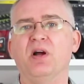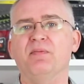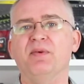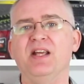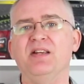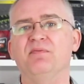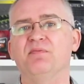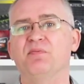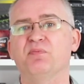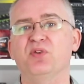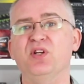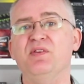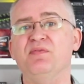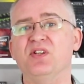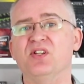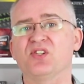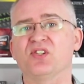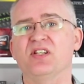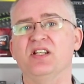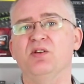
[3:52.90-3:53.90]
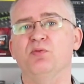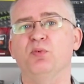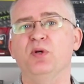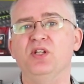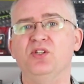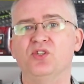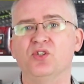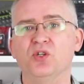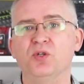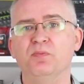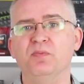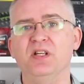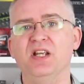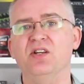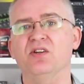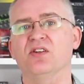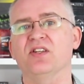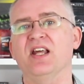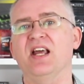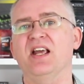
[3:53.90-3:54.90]
I mean, previously we zoomed in
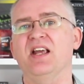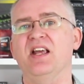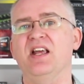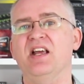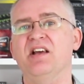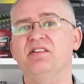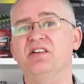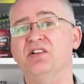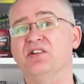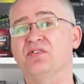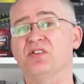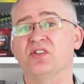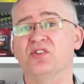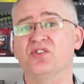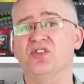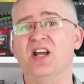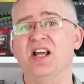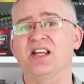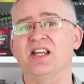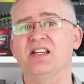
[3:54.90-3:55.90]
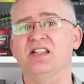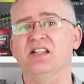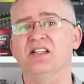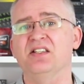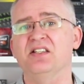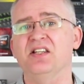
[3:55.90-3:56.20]
on that area of the track in the